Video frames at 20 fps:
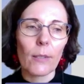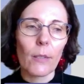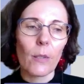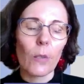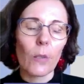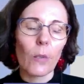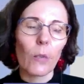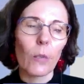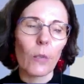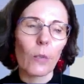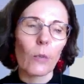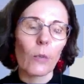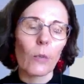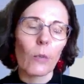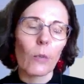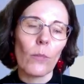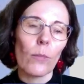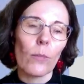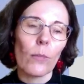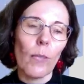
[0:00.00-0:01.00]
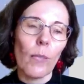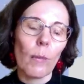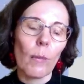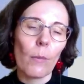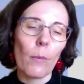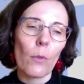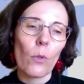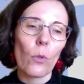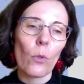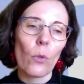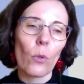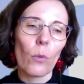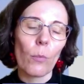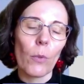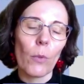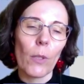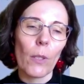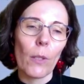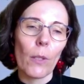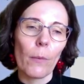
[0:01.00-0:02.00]
So the same
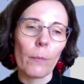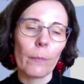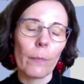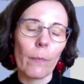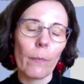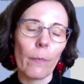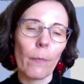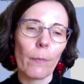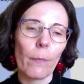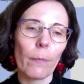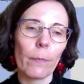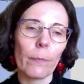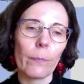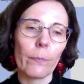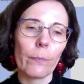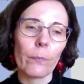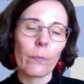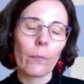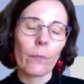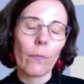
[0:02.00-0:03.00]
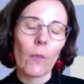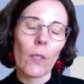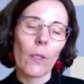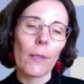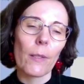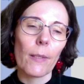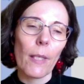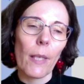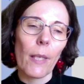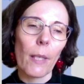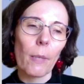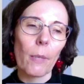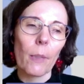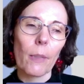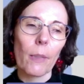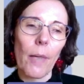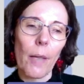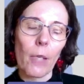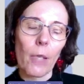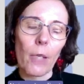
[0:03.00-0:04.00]
should be the
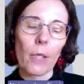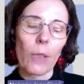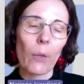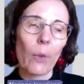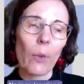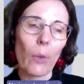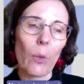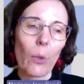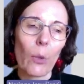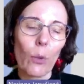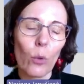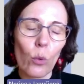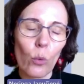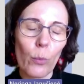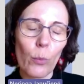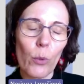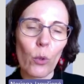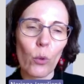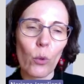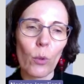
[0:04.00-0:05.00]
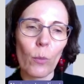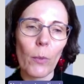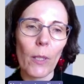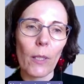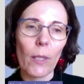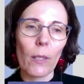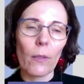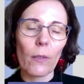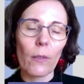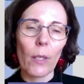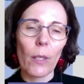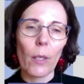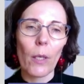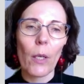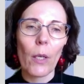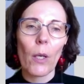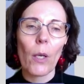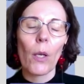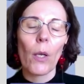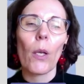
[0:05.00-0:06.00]
same target group should be in
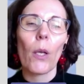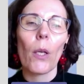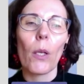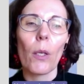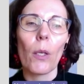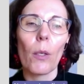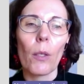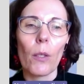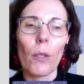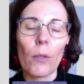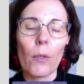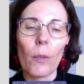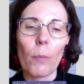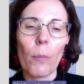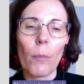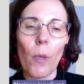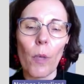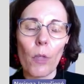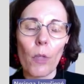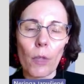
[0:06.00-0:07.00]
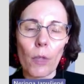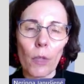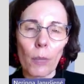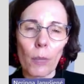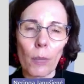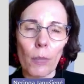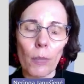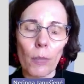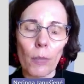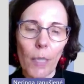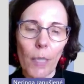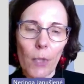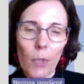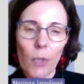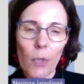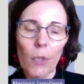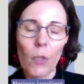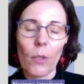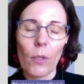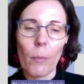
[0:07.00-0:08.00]
the project
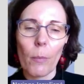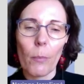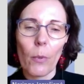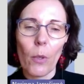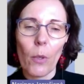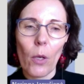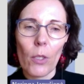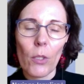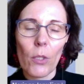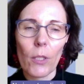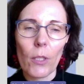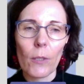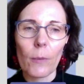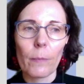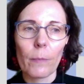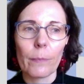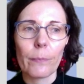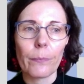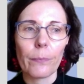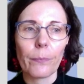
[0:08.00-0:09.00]
application, the project,